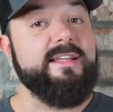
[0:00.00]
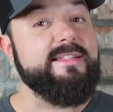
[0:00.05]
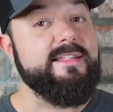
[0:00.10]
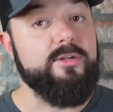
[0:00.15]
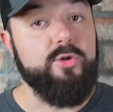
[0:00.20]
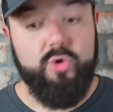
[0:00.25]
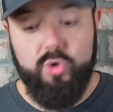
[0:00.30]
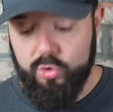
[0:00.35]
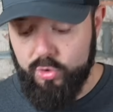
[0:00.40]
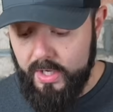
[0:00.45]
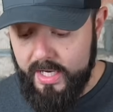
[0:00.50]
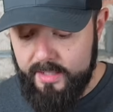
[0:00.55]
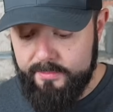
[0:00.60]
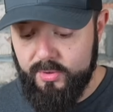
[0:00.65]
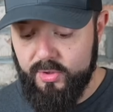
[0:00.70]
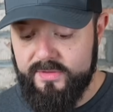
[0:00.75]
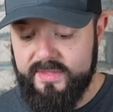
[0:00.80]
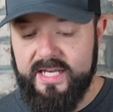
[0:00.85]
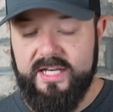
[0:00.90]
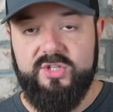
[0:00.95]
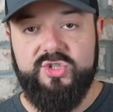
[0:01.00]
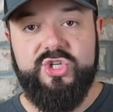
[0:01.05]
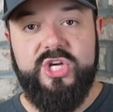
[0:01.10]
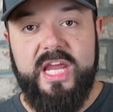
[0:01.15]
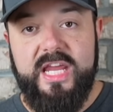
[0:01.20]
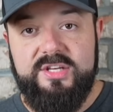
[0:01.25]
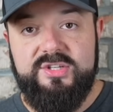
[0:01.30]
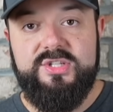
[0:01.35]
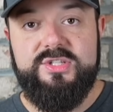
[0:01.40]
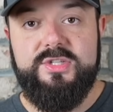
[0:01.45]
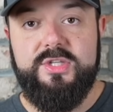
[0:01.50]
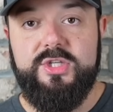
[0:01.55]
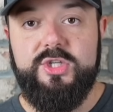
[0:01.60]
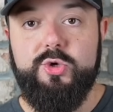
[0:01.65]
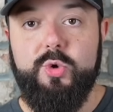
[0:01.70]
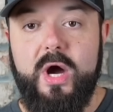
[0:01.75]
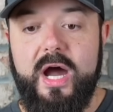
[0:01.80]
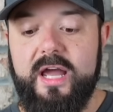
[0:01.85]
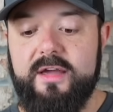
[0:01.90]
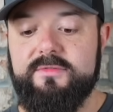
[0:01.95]
it's incredible that it changes the
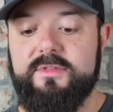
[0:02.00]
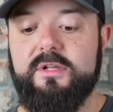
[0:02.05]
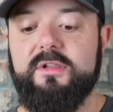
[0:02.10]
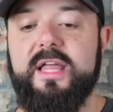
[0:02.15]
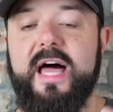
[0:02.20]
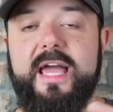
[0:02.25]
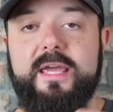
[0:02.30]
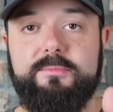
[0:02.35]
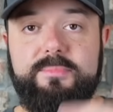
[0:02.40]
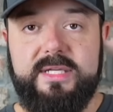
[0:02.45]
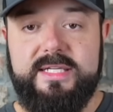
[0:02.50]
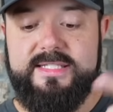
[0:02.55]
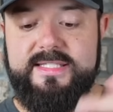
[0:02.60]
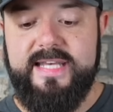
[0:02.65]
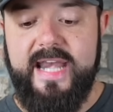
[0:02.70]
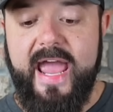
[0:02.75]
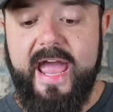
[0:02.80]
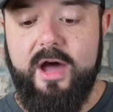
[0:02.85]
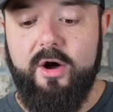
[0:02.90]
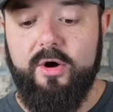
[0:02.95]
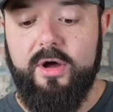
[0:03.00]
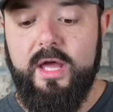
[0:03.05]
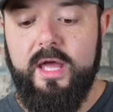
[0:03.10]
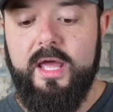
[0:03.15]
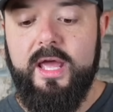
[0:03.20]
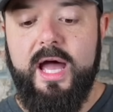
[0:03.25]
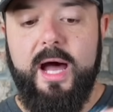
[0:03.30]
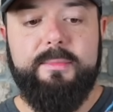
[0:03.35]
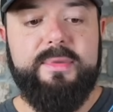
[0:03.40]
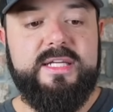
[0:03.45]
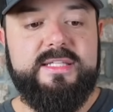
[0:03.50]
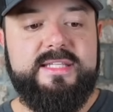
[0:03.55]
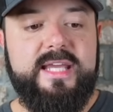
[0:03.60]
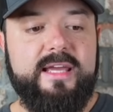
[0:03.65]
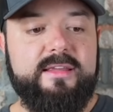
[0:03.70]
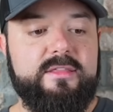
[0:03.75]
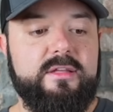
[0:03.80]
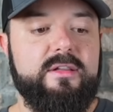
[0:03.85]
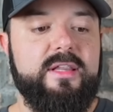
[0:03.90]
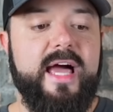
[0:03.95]
UI of the light, because now I'm going to
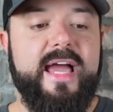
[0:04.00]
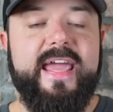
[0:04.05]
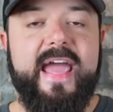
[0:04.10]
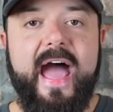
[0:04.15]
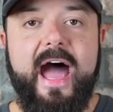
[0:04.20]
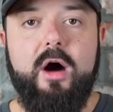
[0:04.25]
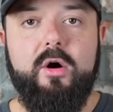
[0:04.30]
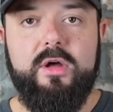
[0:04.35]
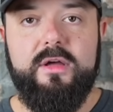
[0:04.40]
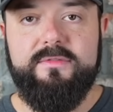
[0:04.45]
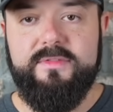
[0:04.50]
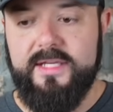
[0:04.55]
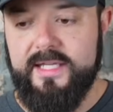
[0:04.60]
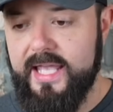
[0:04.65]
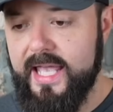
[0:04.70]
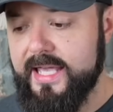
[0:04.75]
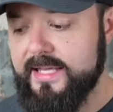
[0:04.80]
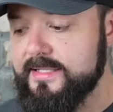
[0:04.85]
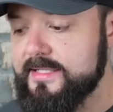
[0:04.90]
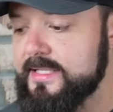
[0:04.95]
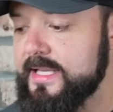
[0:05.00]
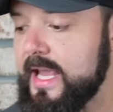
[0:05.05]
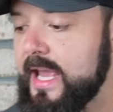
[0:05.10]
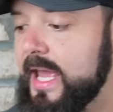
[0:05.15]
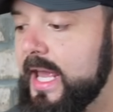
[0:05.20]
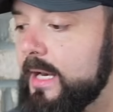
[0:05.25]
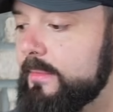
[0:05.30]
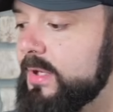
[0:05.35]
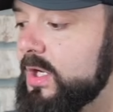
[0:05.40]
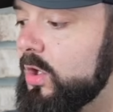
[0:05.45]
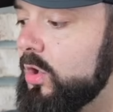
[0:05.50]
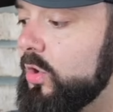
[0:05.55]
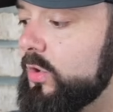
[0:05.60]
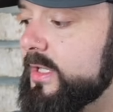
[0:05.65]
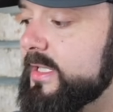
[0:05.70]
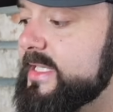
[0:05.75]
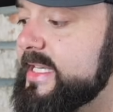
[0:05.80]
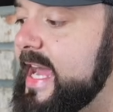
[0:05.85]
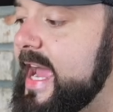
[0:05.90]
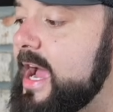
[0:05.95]
take the light out of the case and I'm going to
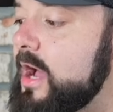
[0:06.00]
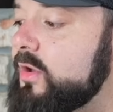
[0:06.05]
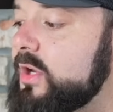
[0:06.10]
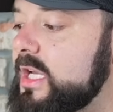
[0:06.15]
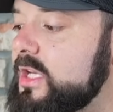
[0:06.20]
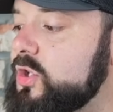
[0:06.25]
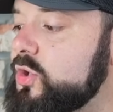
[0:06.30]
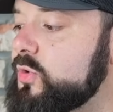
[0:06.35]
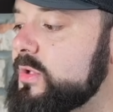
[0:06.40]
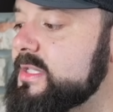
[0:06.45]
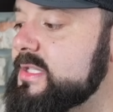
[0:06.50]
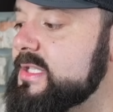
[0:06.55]
hold it down, and you can